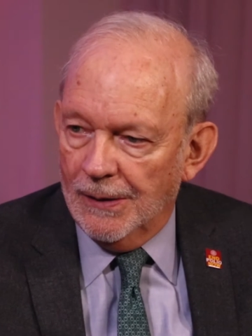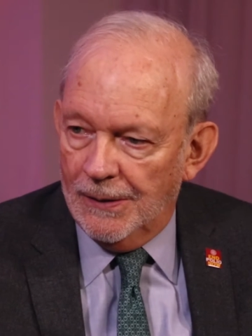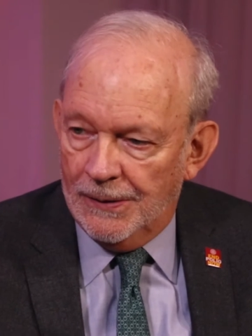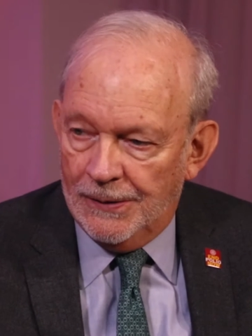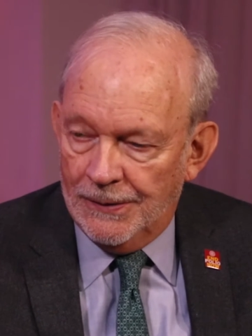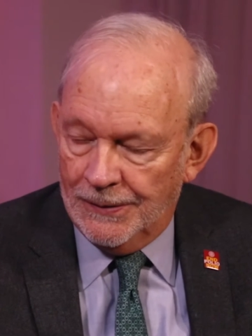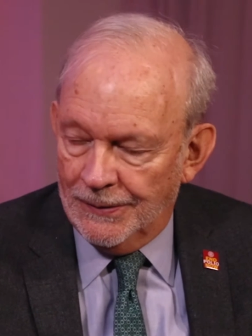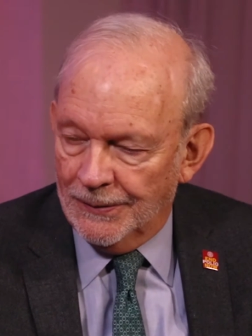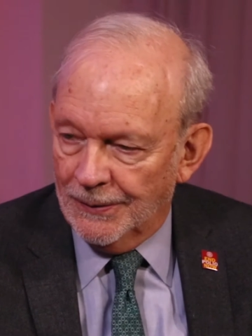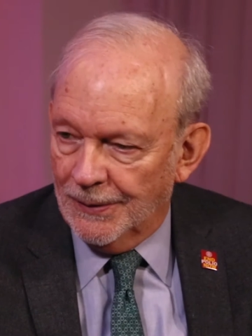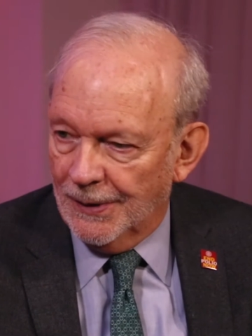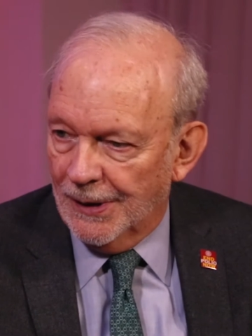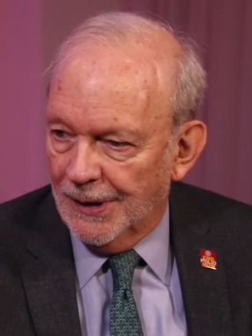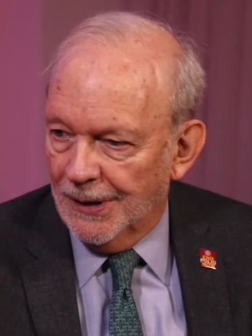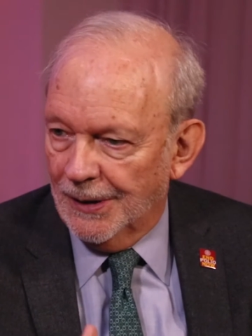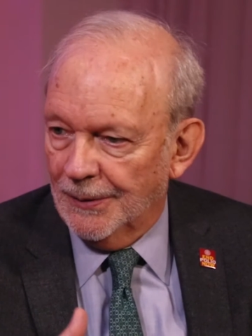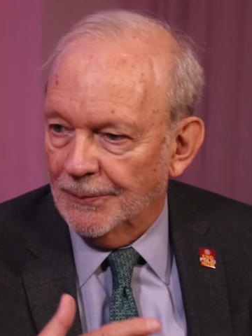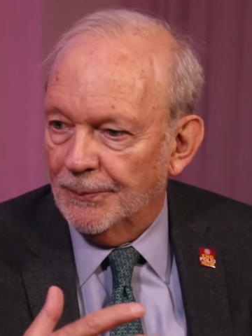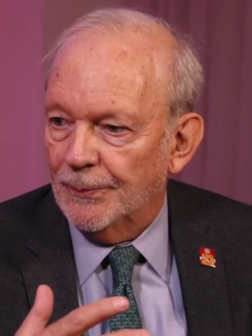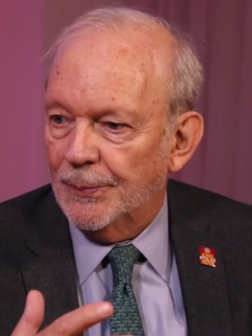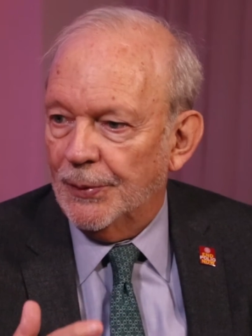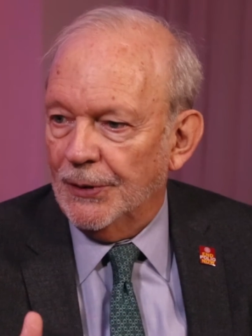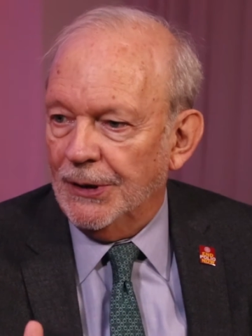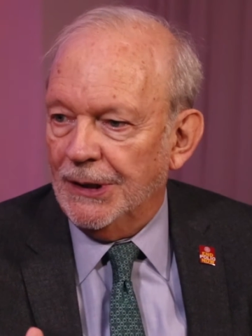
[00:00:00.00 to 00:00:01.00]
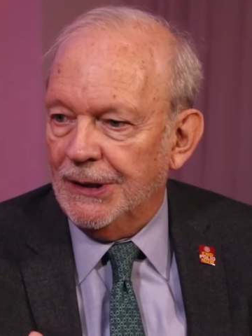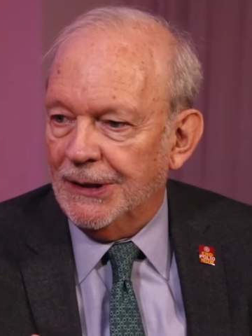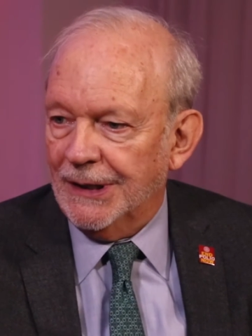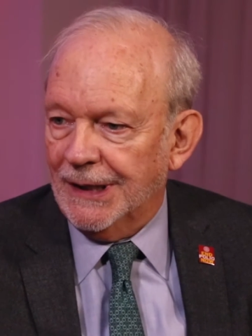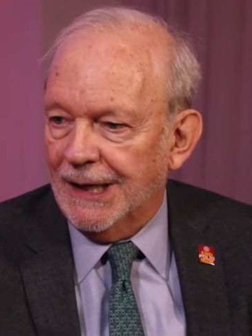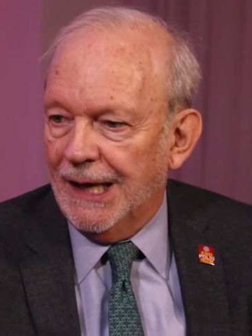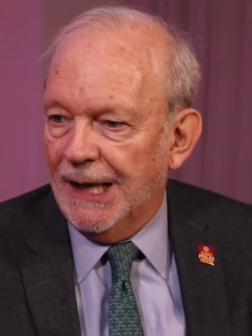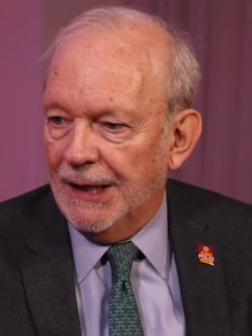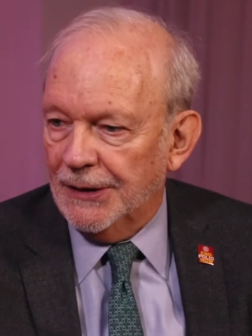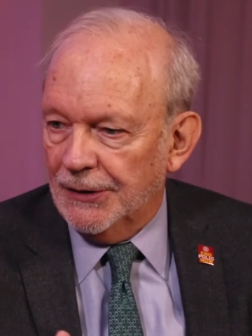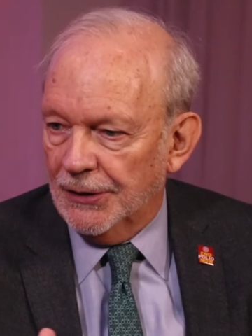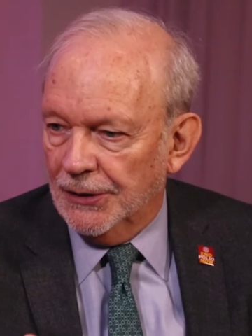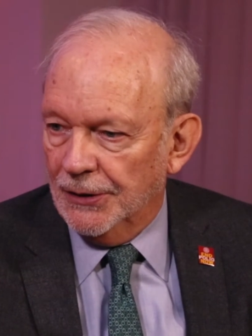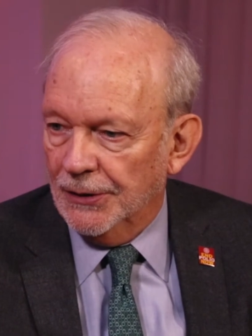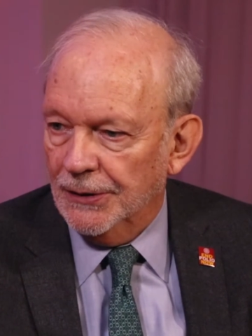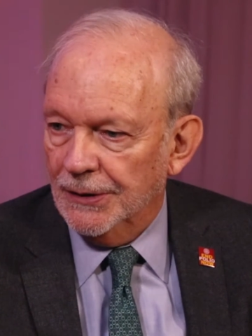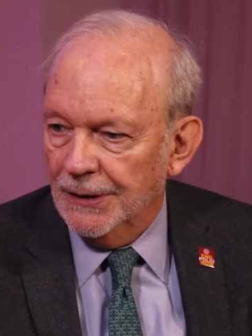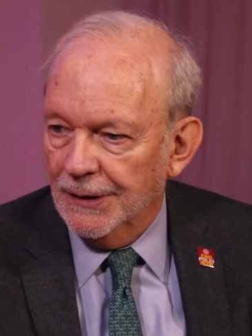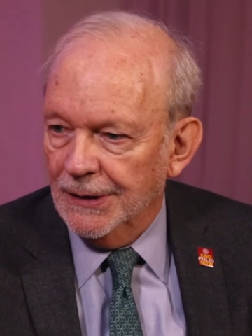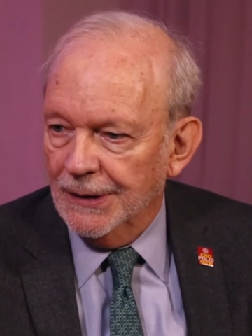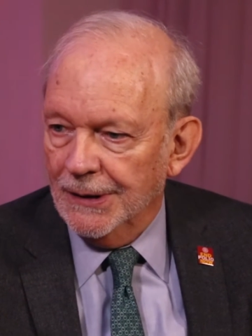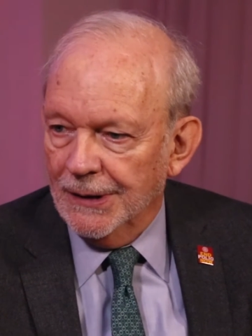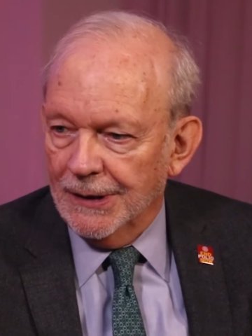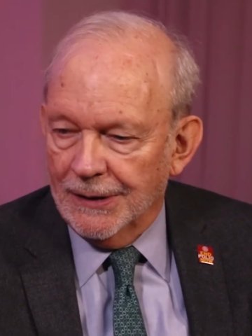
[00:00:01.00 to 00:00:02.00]
uh, putting together
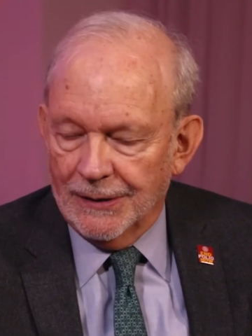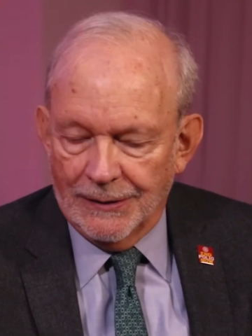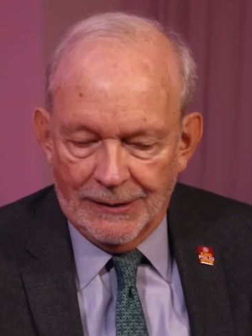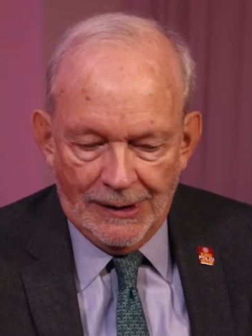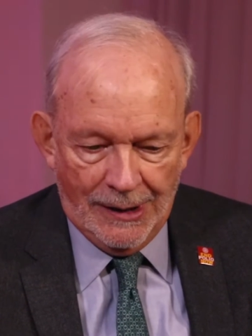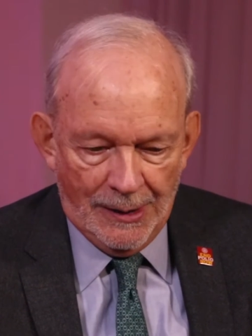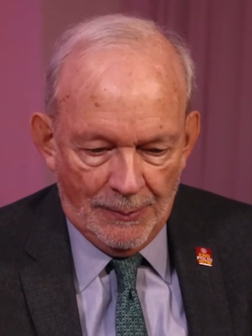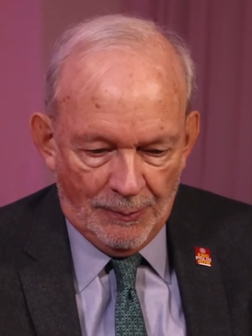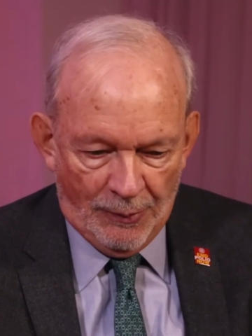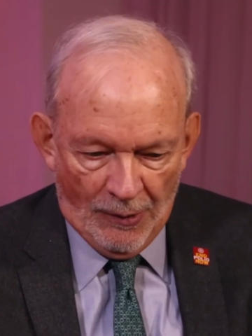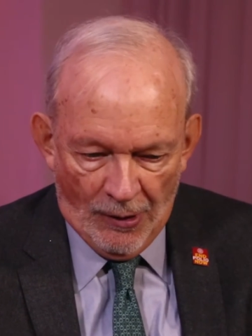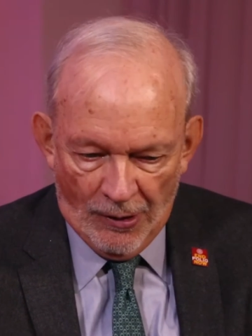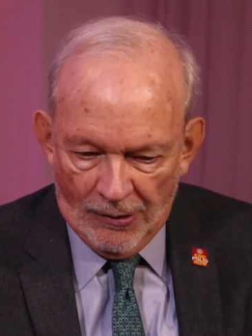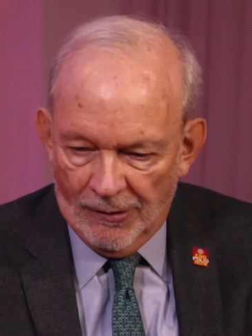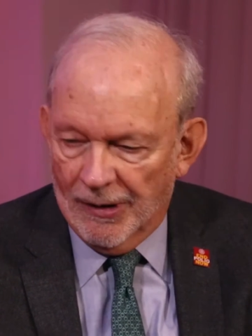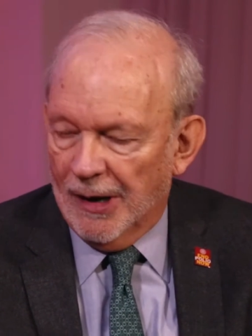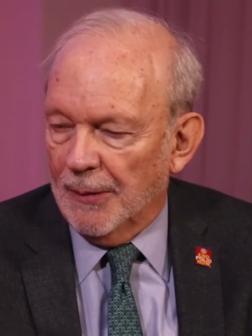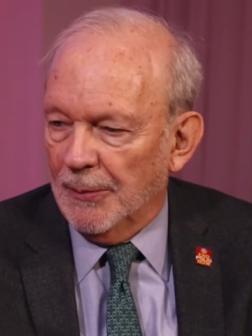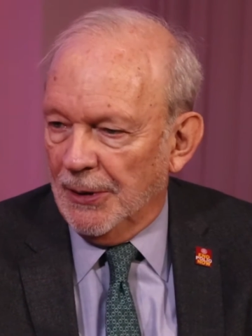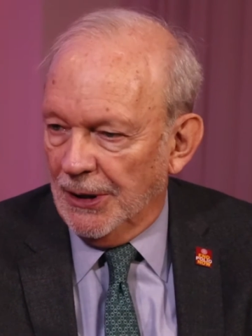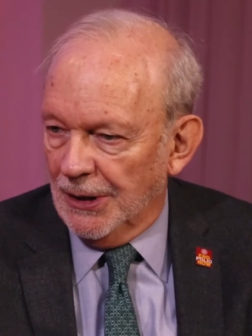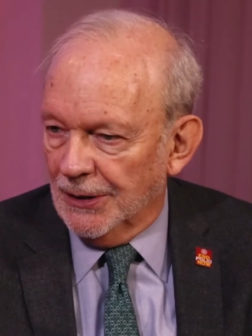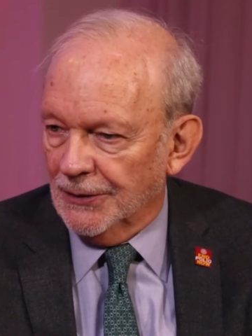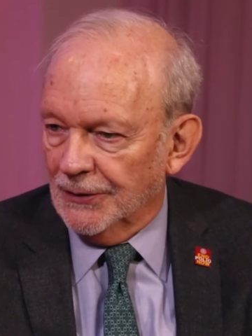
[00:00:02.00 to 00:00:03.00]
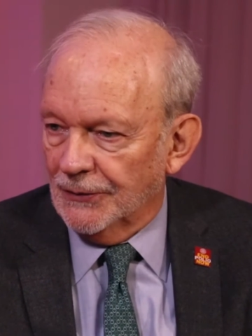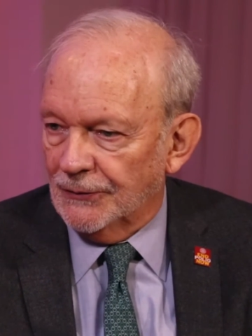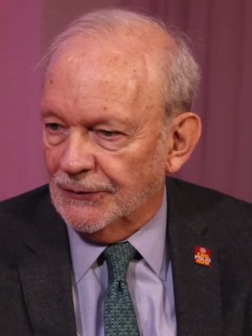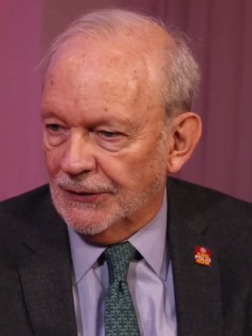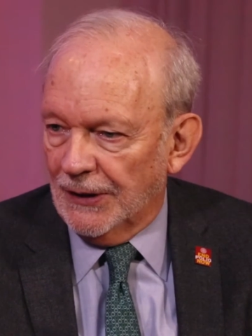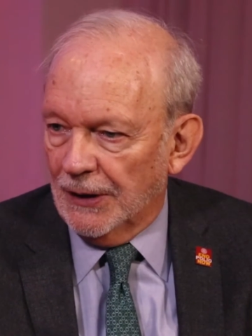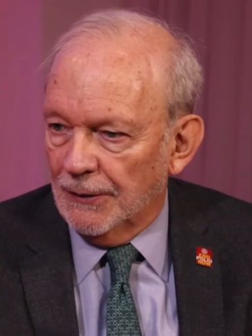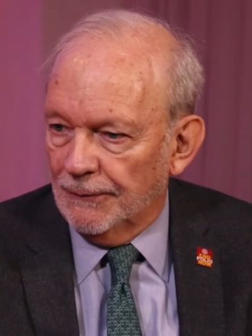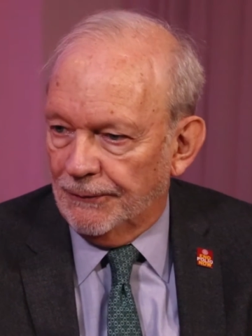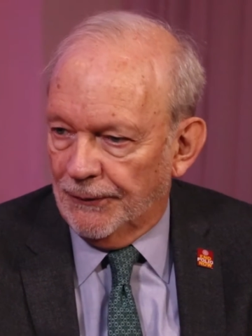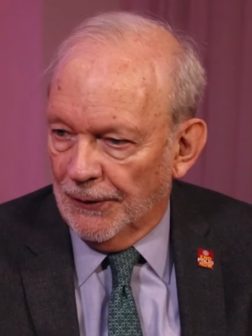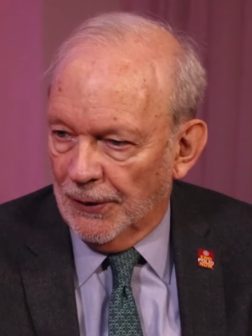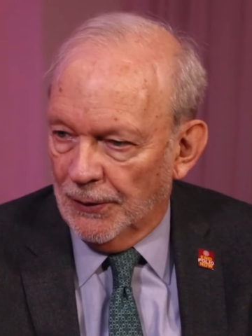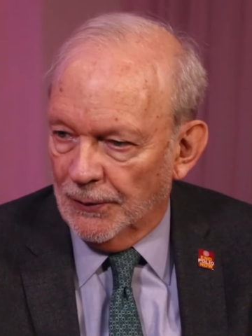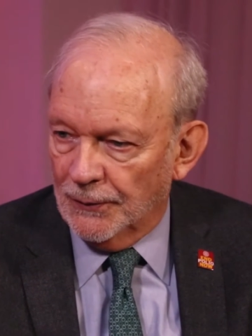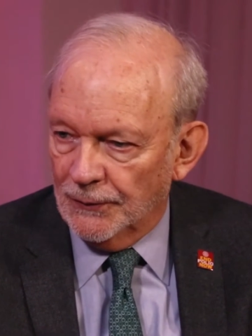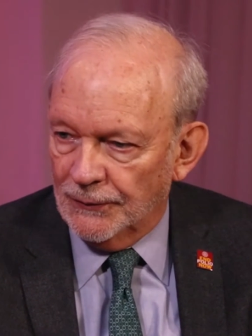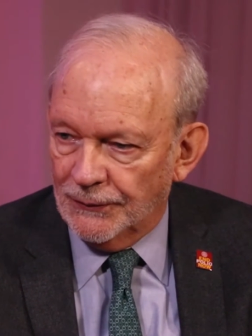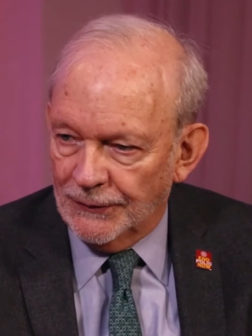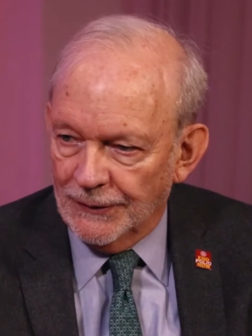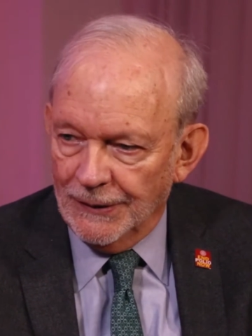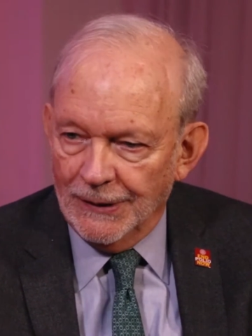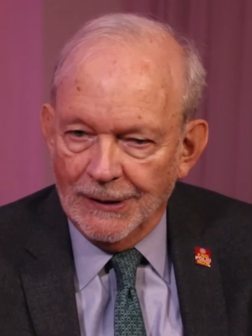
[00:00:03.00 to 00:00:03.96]
the programming on the cell phones